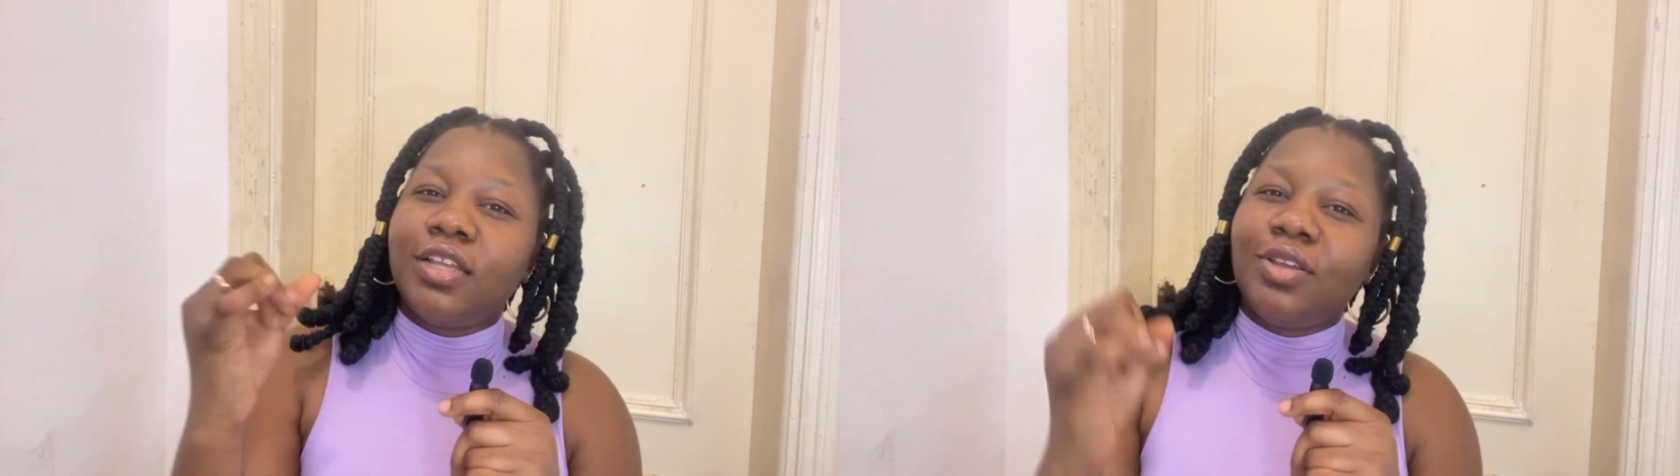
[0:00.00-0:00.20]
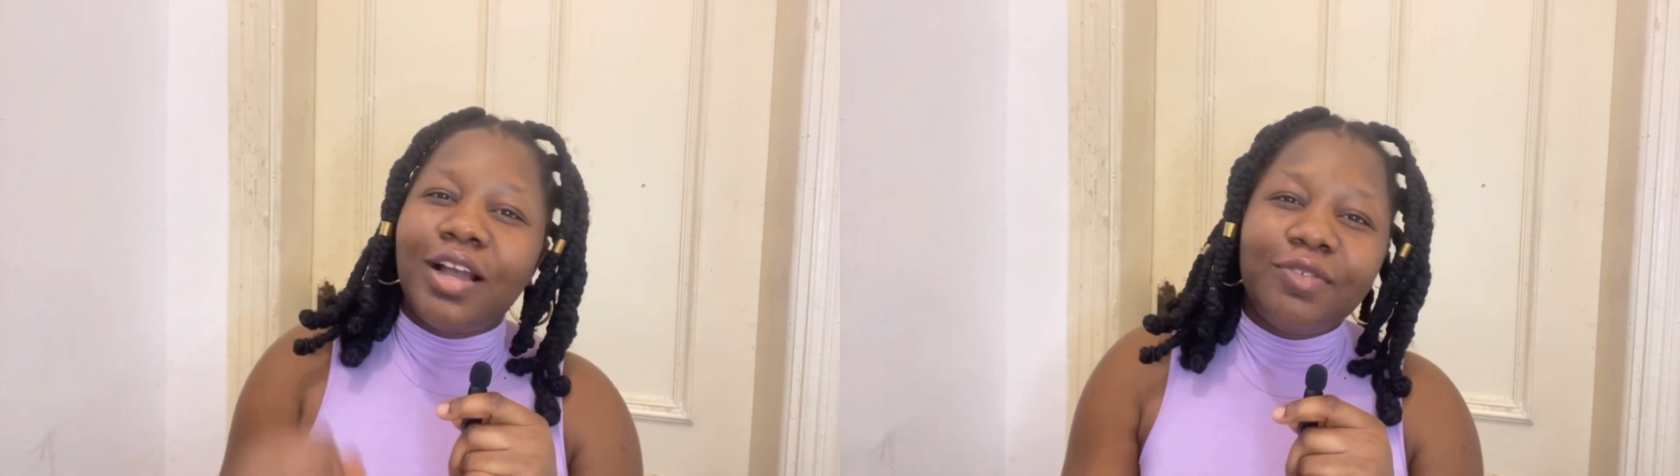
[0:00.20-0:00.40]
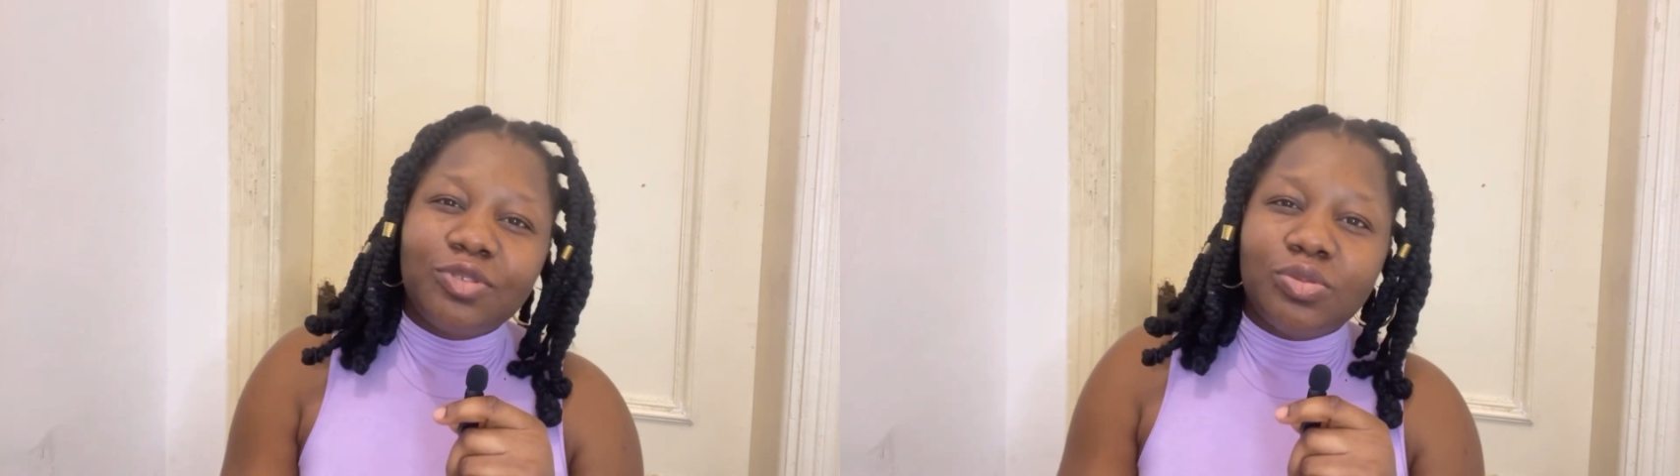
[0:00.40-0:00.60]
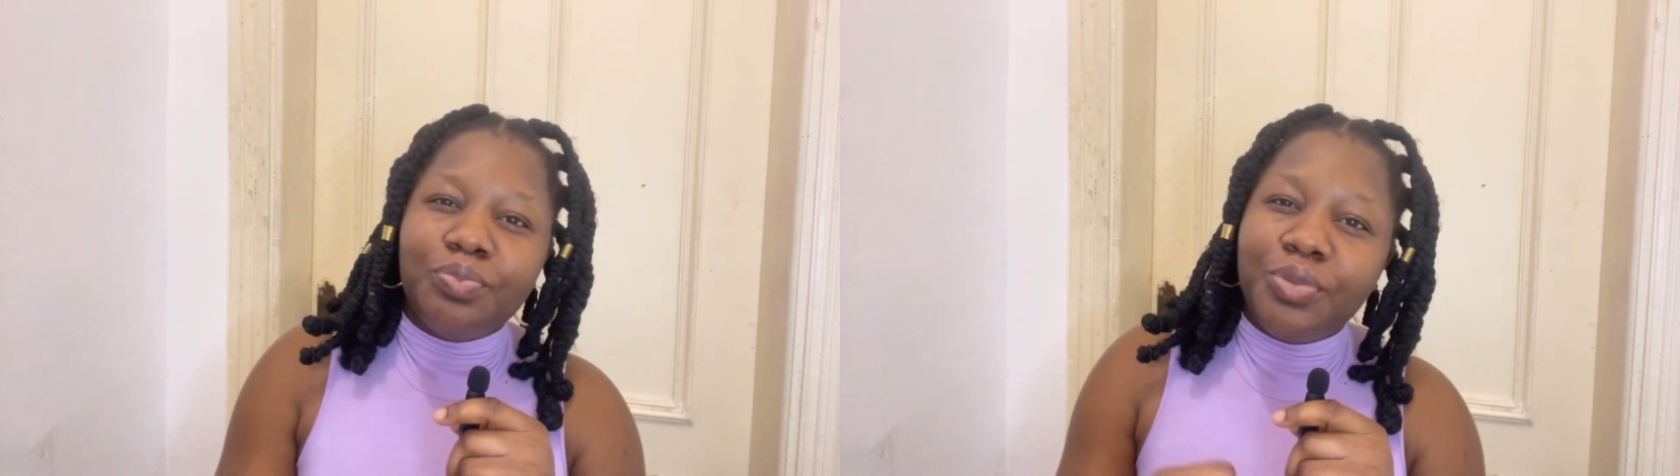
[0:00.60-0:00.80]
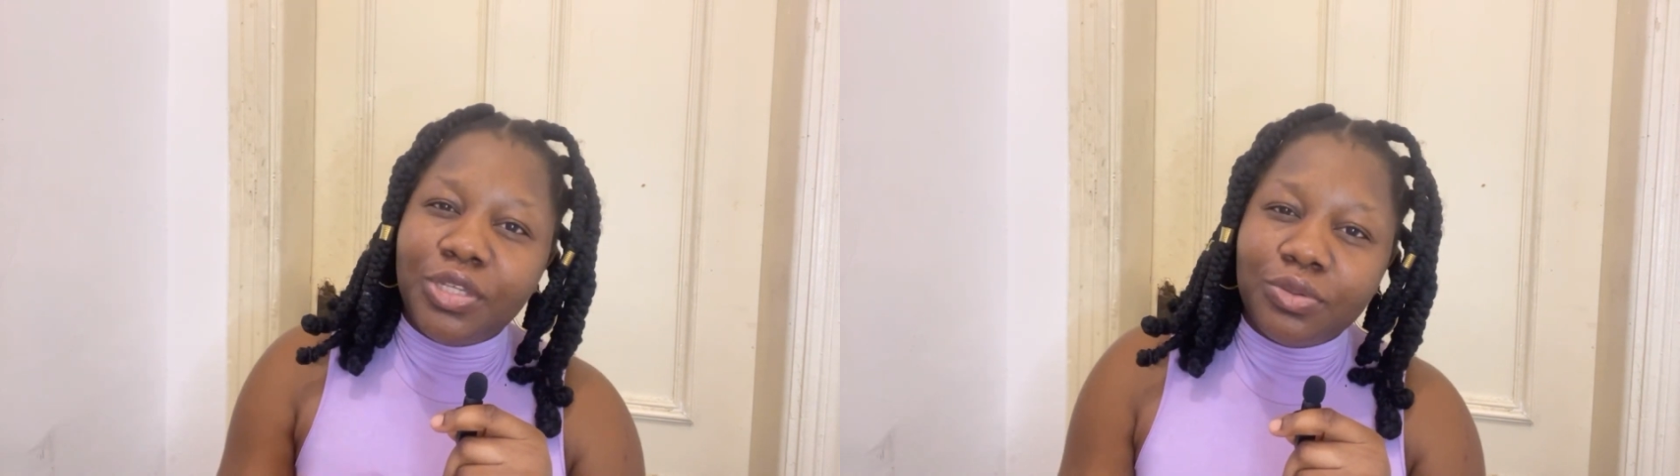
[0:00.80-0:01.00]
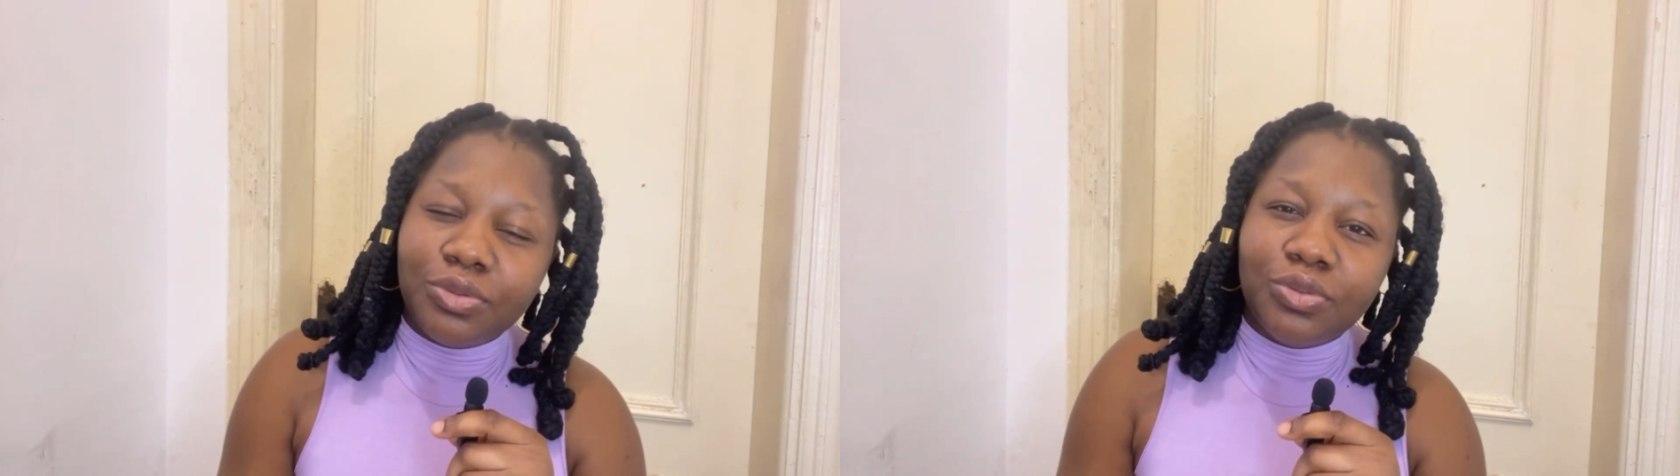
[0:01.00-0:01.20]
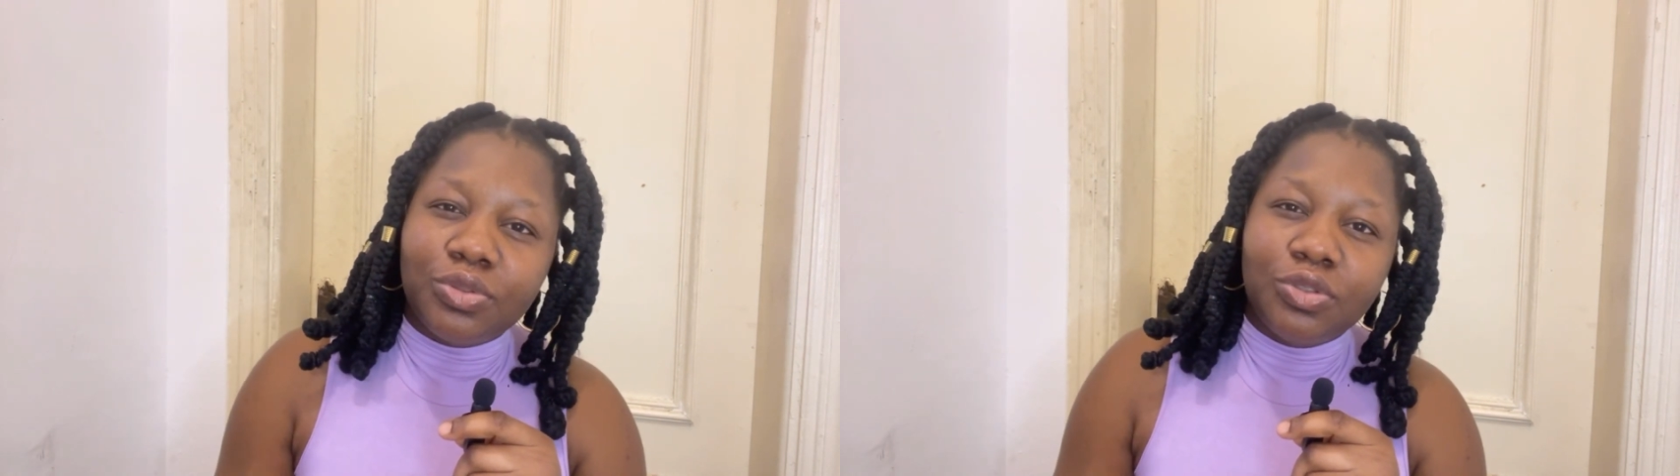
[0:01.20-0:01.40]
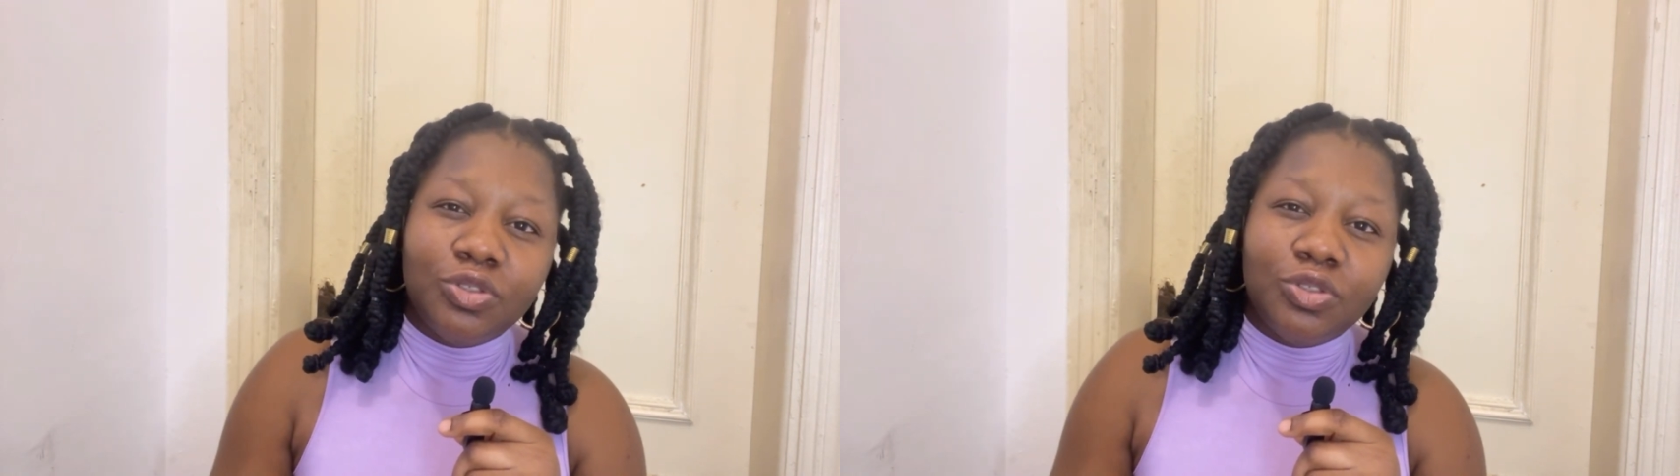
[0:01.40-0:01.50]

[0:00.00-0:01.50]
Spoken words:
you have to build